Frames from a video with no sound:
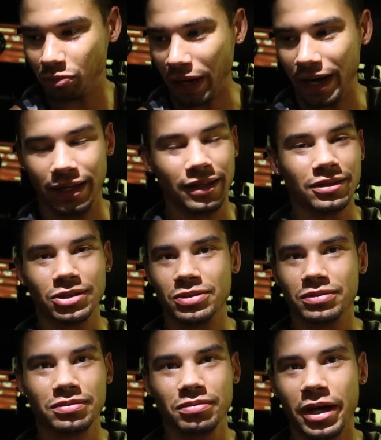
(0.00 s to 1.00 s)
Brandon
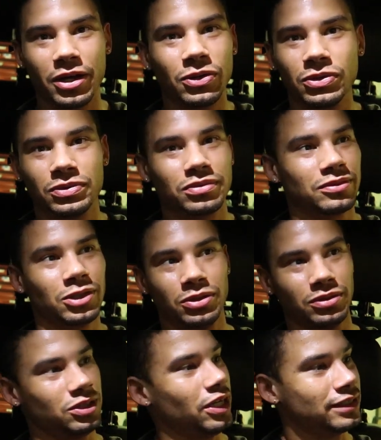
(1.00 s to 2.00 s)
or Michael
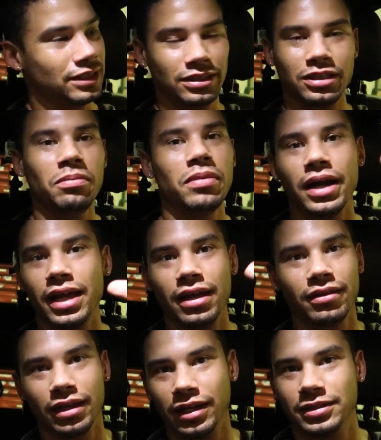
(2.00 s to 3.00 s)
or Jesse,
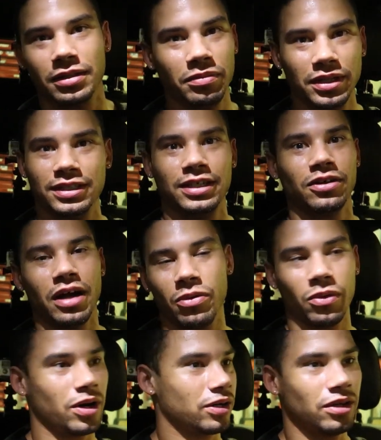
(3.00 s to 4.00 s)
somebody that isn't busy or
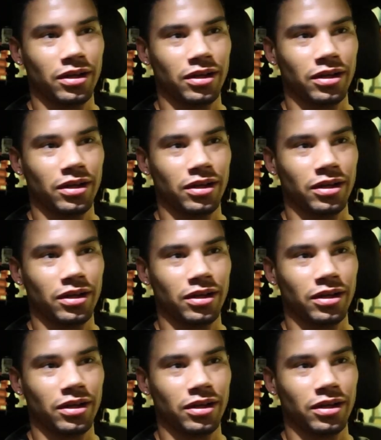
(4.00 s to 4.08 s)
at work.